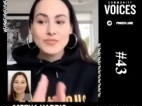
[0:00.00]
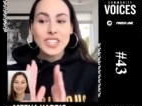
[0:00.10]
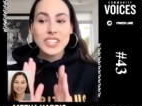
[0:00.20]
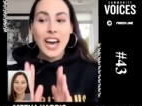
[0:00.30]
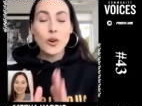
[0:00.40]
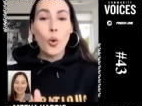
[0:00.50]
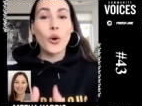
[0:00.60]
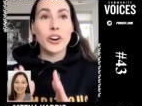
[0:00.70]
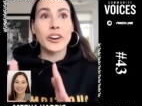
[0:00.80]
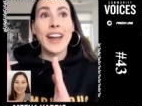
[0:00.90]
not
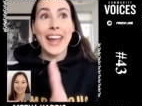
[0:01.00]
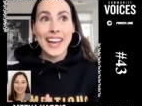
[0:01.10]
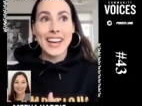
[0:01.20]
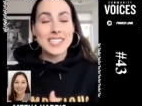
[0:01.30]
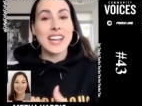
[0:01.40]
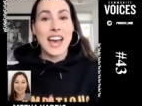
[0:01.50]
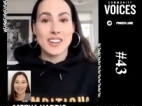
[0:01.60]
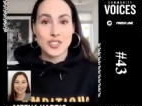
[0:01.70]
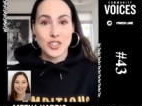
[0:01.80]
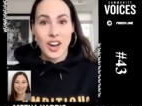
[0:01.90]
or, and an
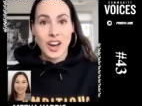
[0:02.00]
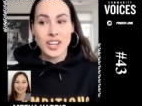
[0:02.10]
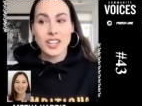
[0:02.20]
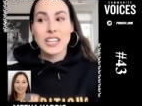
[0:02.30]
astronaut.